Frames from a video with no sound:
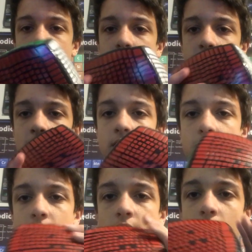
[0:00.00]

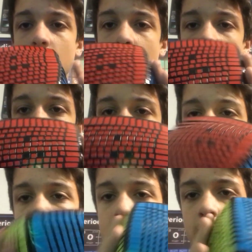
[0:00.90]
13x13.
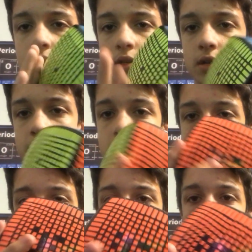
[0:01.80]
Missing a ton of
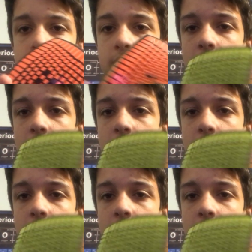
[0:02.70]
stickers.